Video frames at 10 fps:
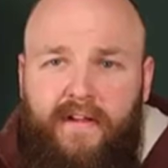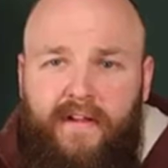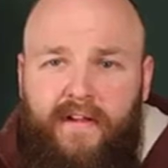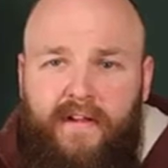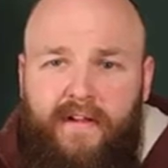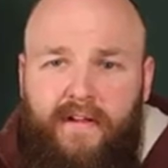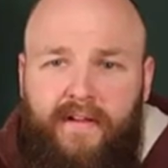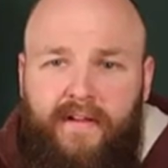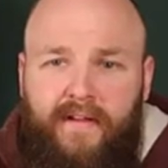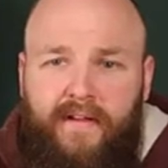uh,
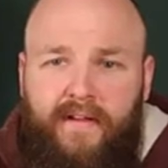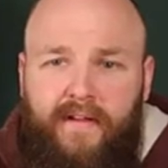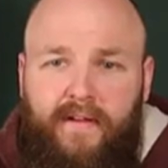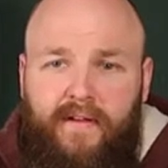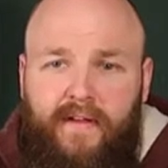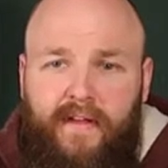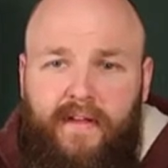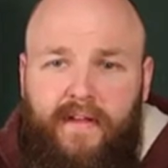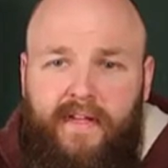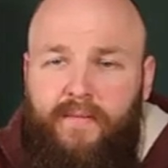
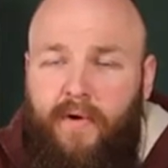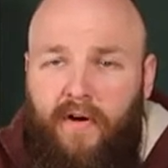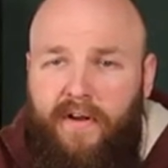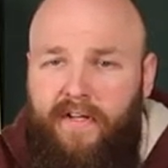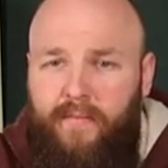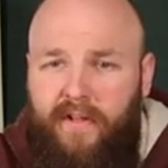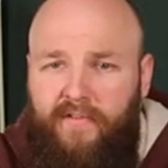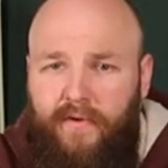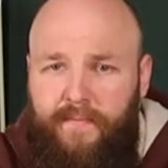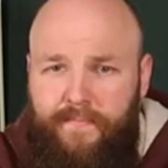and the bar and the
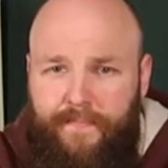maltery.